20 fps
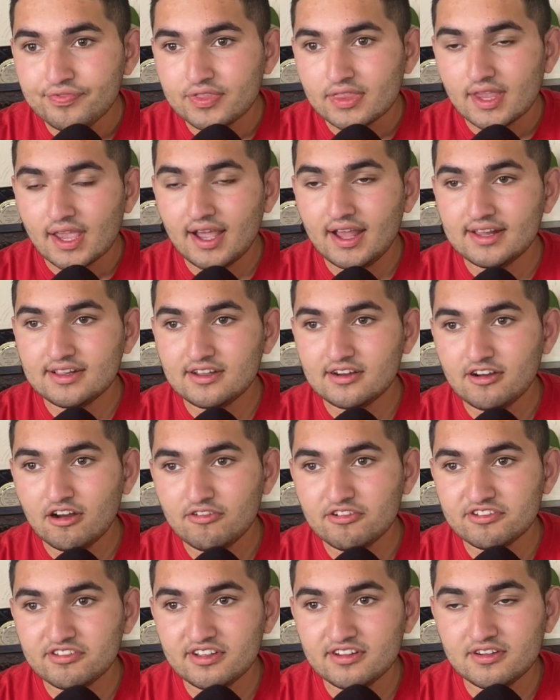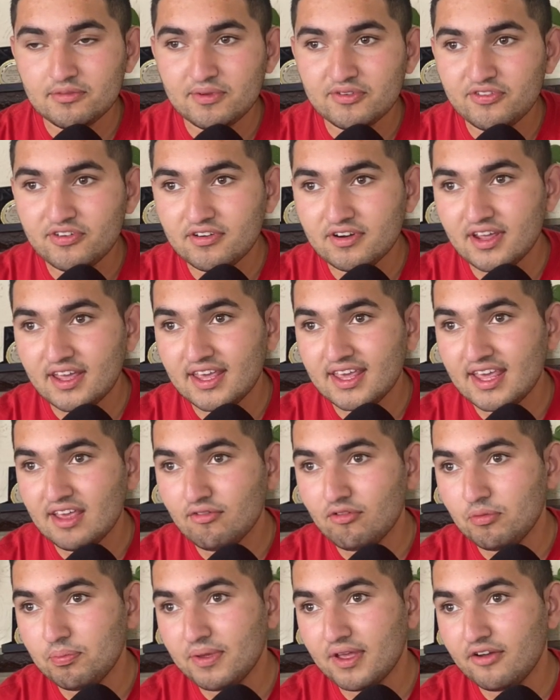the Norwich City midfielder. He
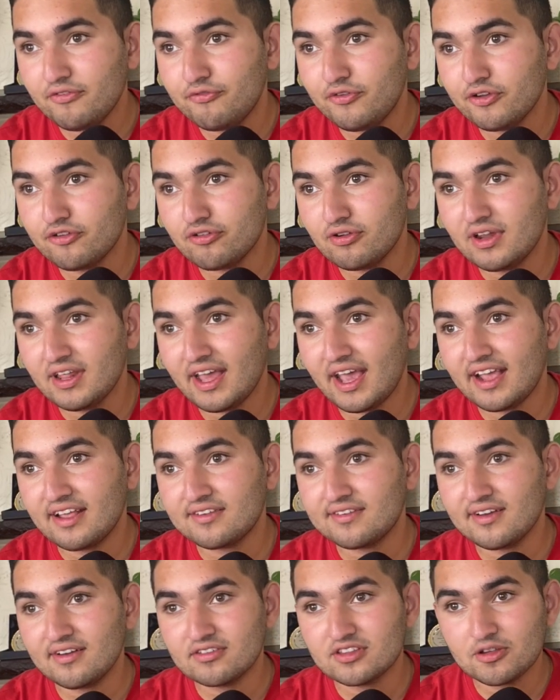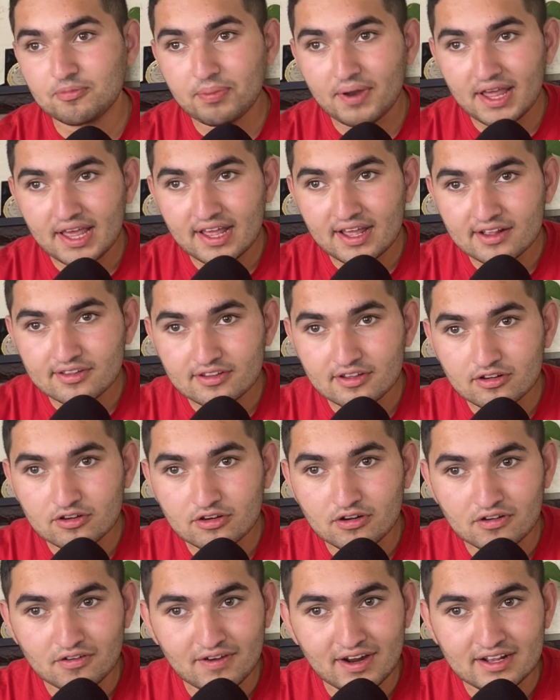will be officially a Chelsea player. So
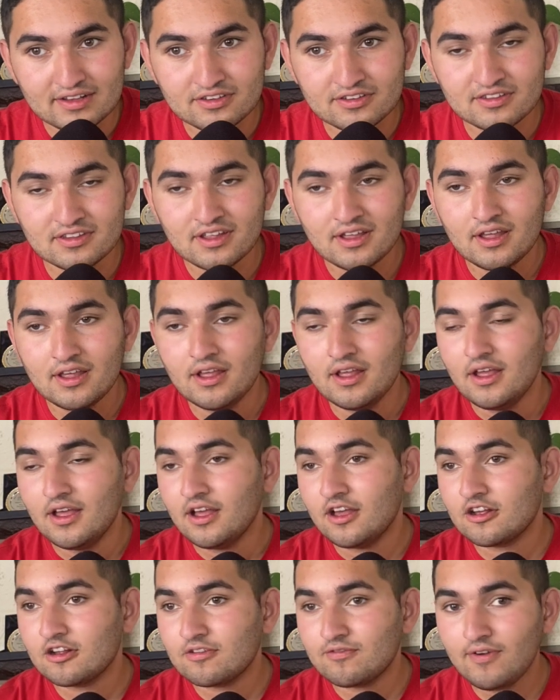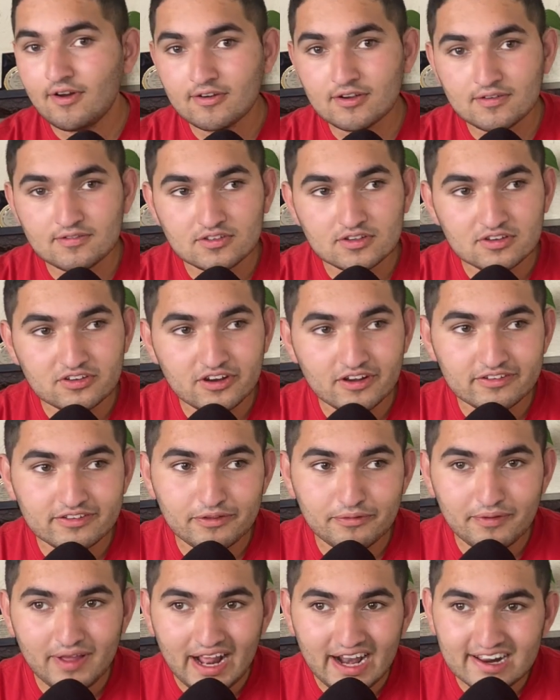congrats and welcome to
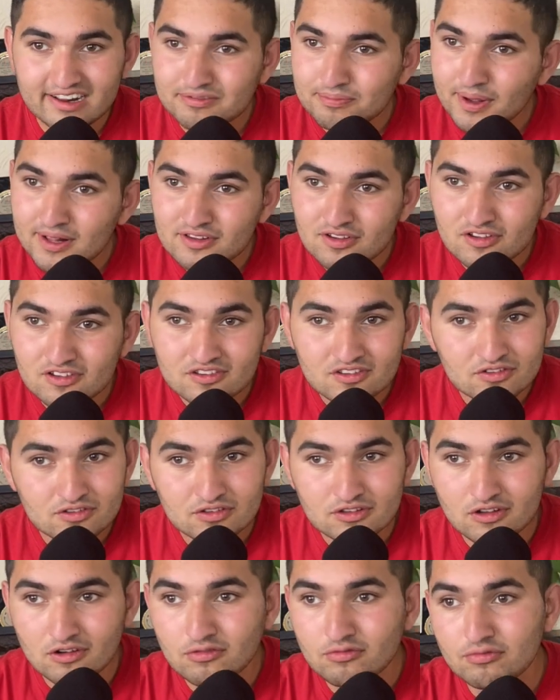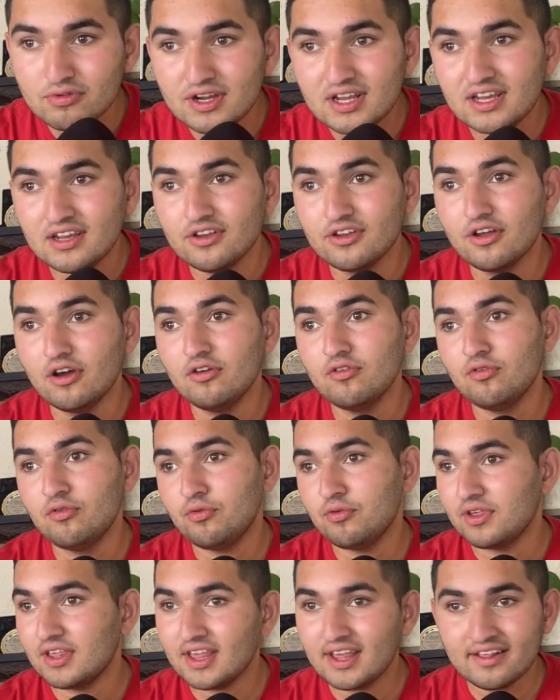Chelsea, Alex Matos. Don't really know who
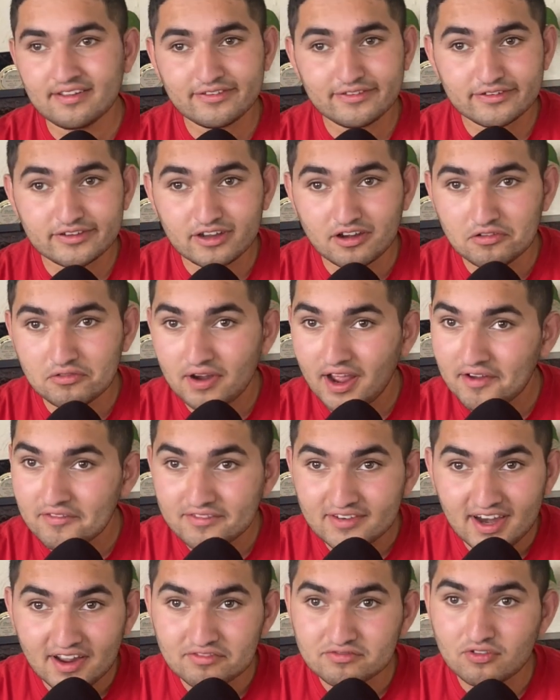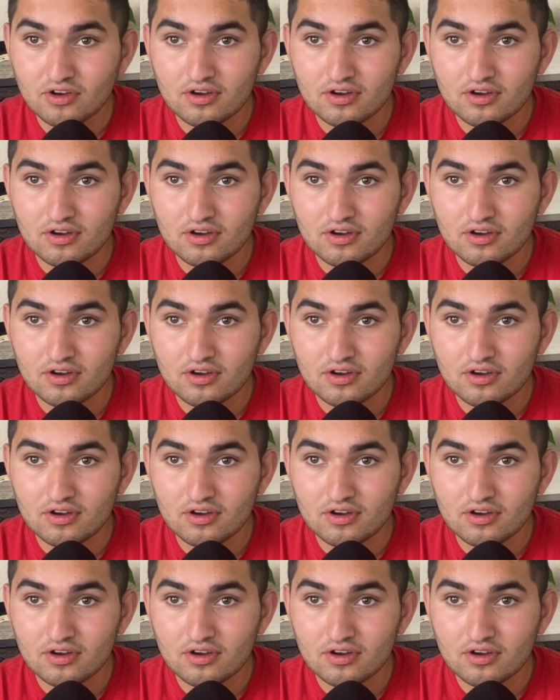he is. I